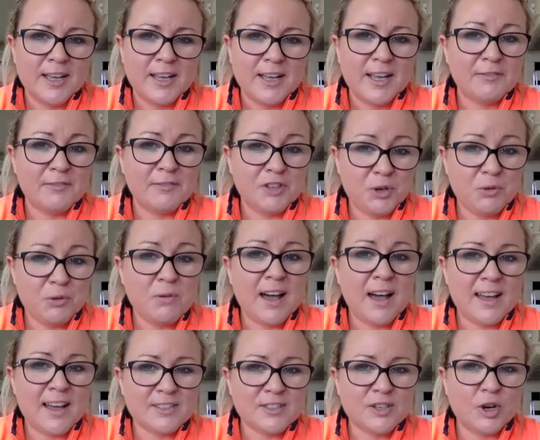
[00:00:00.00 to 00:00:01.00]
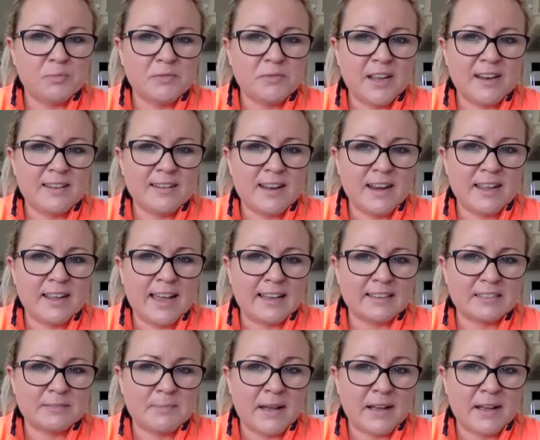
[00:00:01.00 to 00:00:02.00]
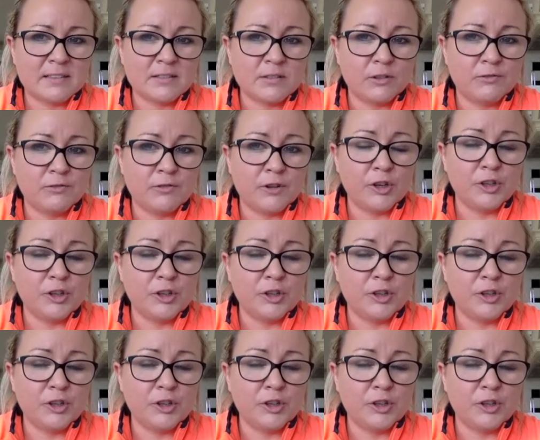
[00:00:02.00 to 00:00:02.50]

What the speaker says: Have you had to update any aspects of